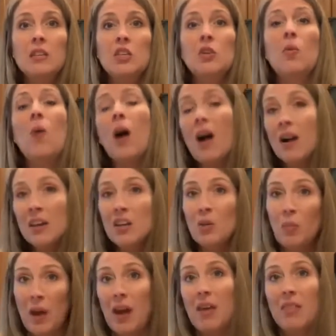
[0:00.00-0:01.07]
to
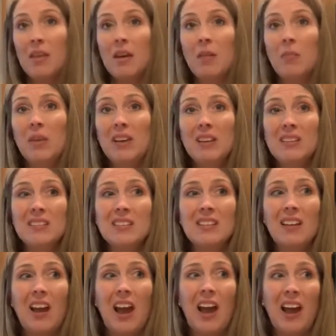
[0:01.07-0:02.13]
occupy them, because